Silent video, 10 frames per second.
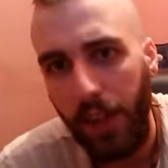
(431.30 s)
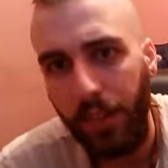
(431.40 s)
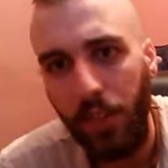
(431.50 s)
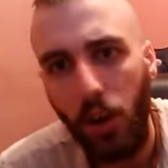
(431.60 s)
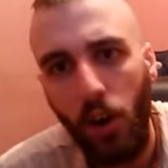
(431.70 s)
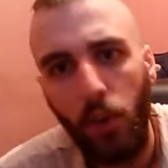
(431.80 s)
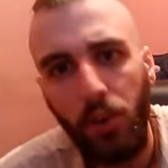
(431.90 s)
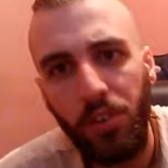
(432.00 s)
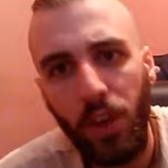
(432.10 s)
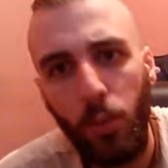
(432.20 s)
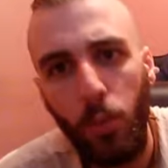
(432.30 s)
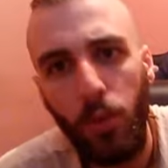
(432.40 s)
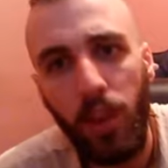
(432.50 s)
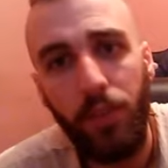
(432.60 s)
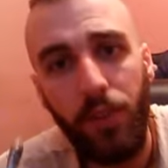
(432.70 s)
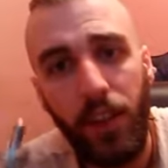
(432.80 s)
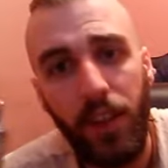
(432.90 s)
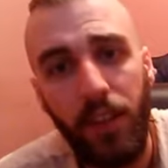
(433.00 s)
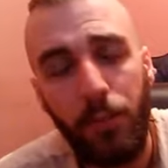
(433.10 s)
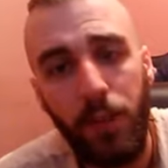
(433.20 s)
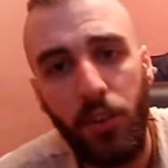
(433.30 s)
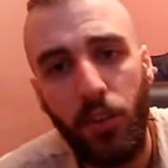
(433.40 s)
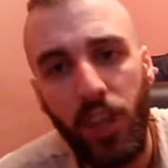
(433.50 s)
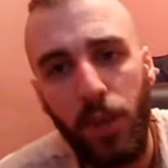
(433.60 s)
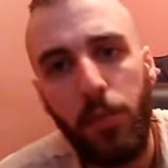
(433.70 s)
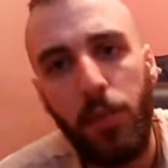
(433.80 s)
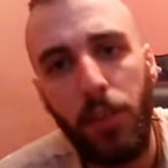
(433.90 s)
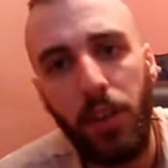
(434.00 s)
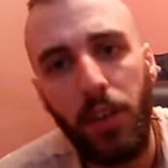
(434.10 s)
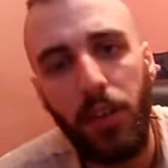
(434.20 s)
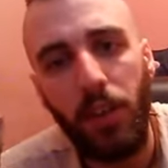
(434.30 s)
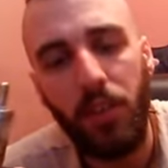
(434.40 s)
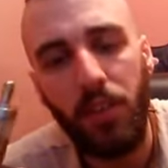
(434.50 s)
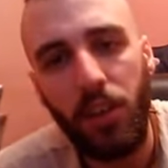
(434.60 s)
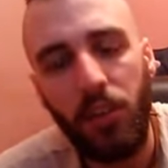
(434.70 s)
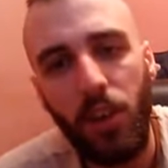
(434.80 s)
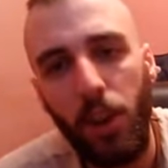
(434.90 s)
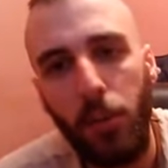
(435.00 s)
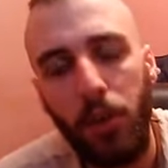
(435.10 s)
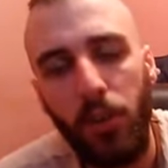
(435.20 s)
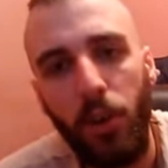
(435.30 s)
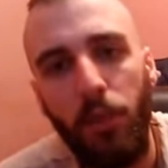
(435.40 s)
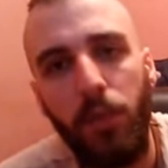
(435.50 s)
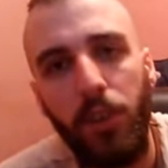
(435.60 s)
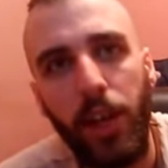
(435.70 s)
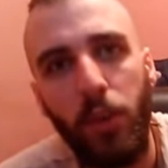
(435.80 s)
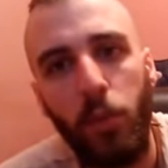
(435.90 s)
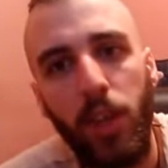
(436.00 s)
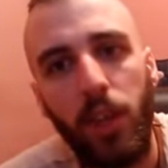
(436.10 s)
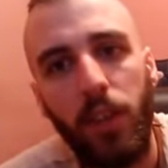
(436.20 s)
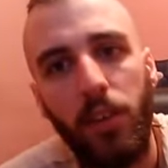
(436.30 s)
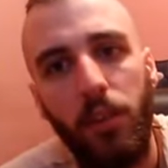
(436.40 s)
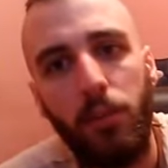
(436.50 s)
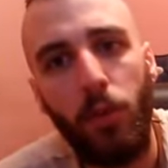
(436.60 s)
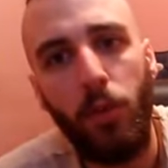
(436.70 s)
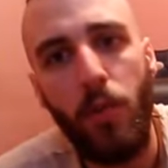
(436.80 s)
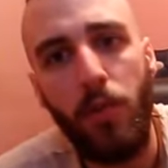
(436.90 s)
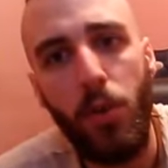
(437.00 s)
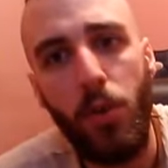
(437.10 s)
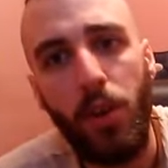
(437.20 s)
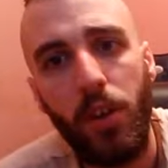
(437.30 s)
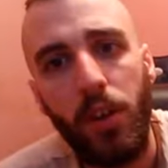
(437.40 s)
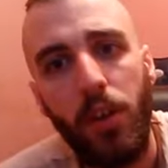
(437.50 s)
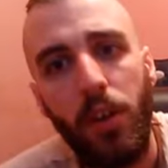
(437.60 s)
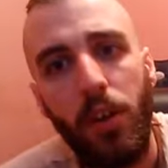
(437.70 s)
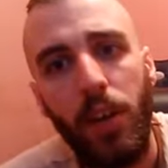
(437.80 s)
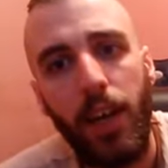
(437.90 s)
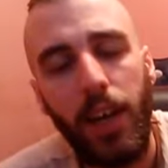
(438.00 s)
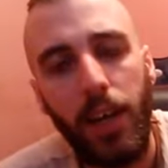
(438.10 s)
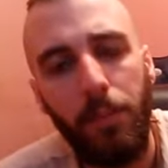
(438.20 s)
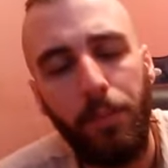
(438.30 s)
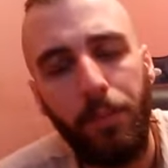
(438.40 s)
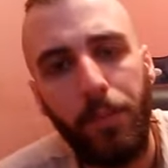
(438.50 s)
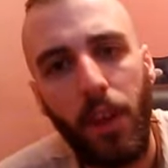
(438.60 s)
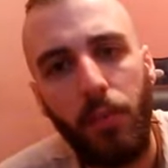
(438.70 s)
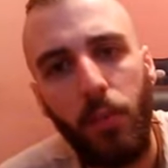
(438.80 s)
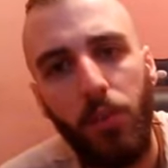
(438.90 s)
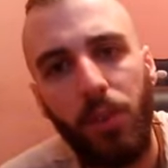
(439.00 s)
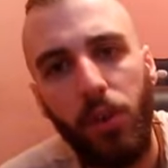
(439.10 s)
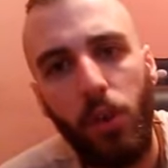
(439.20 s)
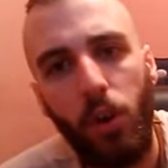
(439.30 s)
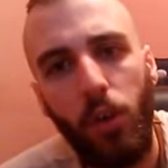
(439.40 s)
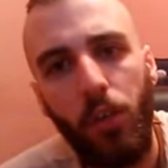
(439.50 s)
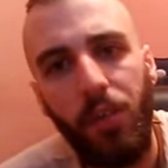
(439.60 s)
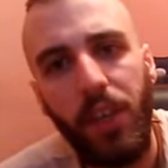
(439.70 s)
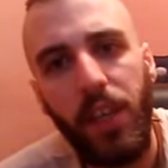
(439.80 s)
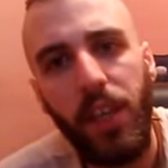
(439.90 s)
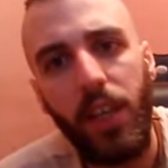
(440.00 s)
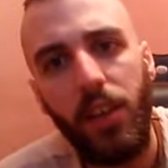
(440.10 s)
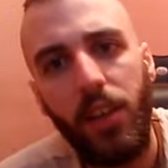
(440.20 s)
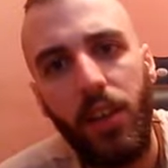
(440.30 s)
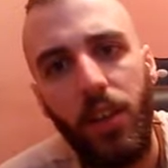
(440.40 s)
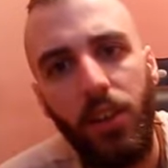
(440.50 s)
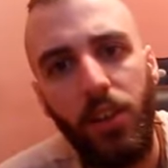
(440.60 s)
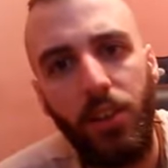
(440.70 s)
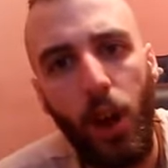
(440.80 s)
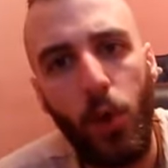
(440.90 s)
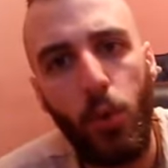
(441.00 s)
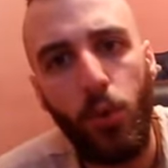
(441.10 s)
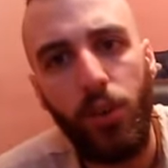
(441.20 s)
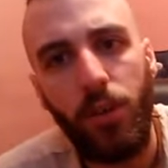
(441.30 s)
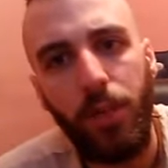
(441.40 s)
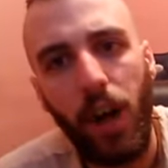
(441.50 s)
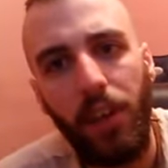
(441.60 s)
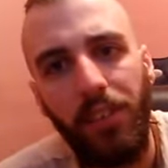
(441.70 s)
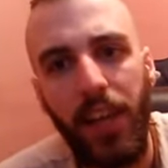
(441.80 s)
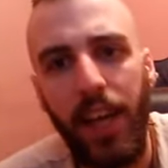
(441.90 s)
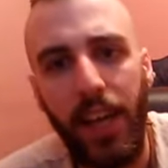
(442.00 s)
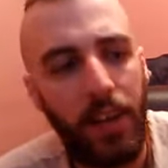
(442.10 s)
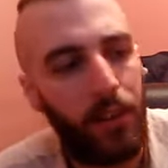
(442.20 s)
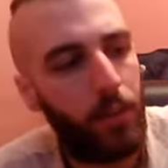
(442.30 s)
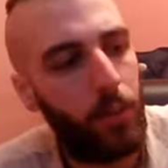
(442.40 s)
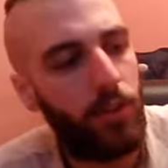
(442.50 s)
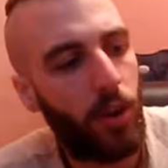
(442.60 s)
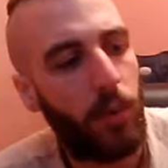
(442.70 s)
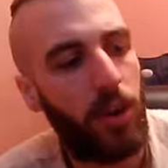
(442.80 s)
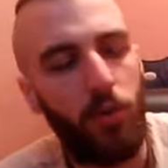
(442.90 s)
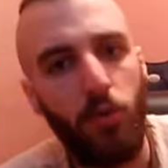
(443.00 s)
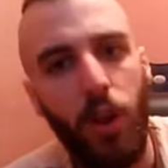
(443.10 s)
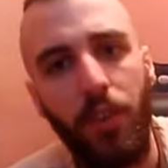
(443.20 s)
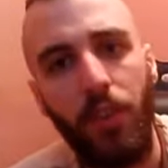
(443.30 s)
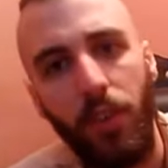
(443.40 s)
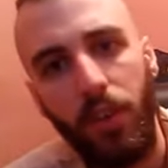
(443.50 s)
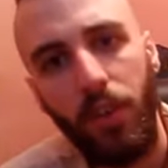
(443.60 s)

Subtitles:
And I also, if it's been shipped, but don't know if it's going to turn up in time for next week for a review. I've also got the Doge RDA, which I'm going to run